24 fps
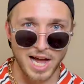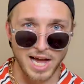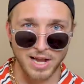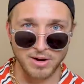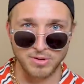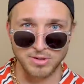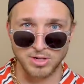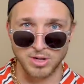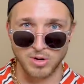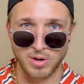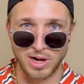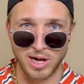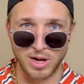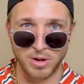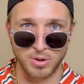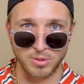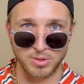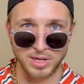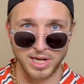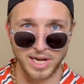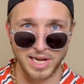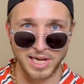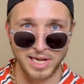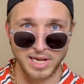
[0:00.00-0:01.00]
I don't know how
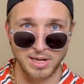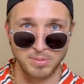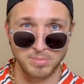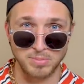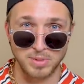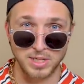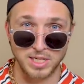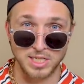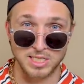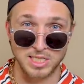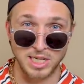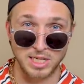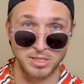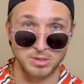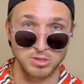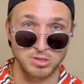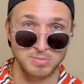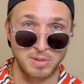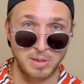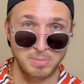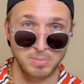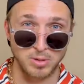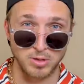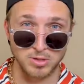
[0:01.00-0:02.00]
old I am because I
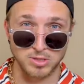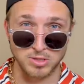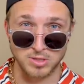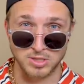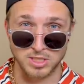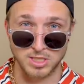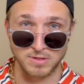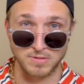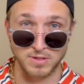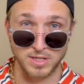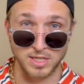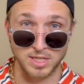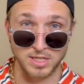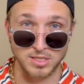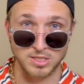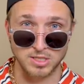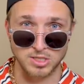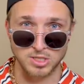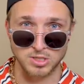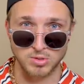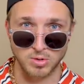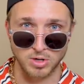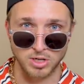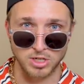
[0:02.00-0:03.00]
used my birth certificate
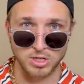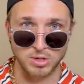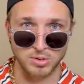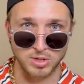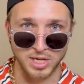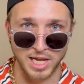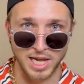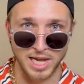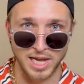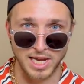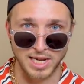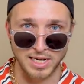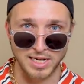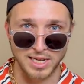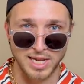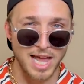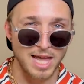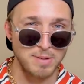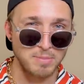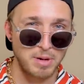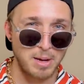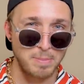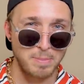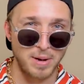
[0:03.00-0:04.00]
to snort cocaine,
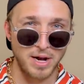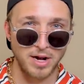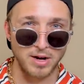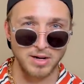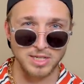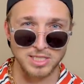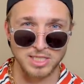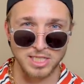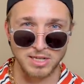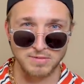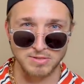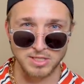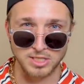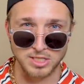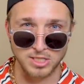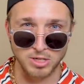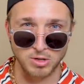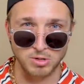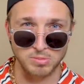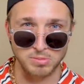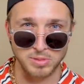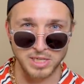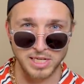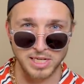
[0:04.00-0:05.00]
and my parents have
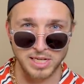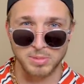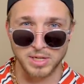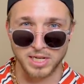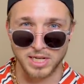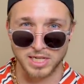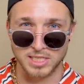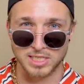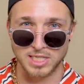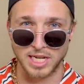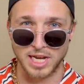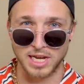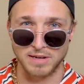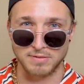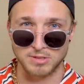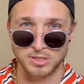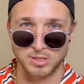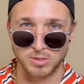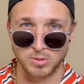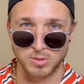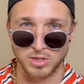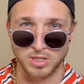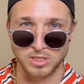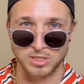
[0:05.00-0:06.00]
disowned me because I have
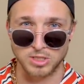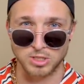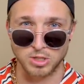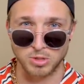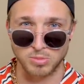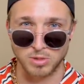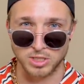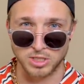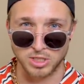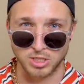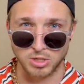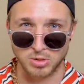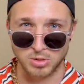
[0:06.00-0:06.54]
snorted so much